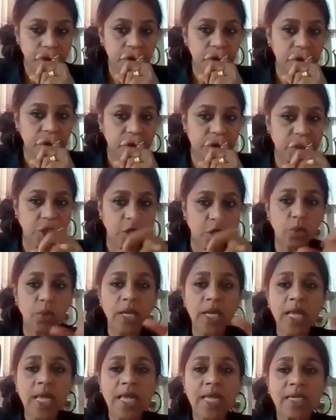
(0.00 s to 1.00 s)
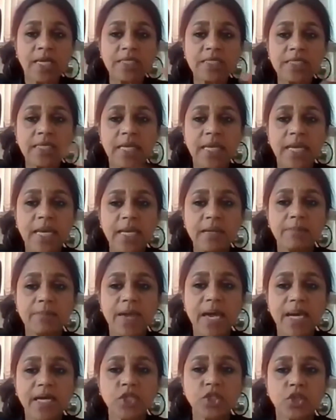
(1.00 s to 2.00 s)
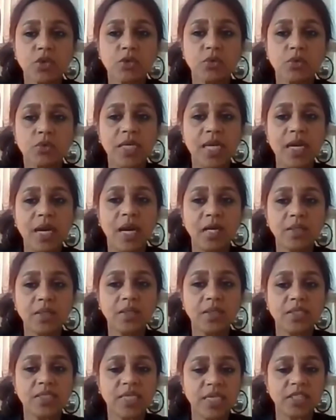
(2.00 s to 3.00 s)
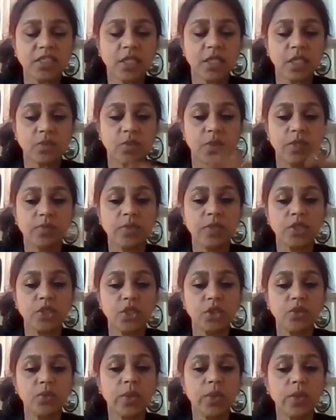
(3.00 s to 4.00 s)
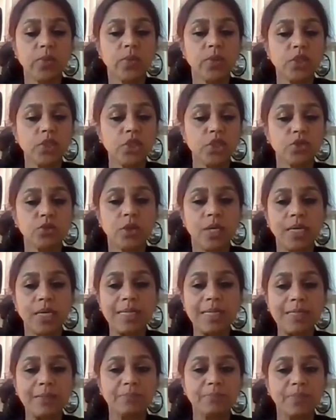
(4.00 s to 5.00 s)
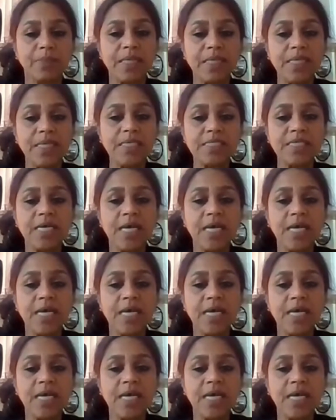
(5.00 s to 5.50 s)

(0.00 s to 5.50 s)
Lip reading: So getting back to the other test that we would do, we will do a complete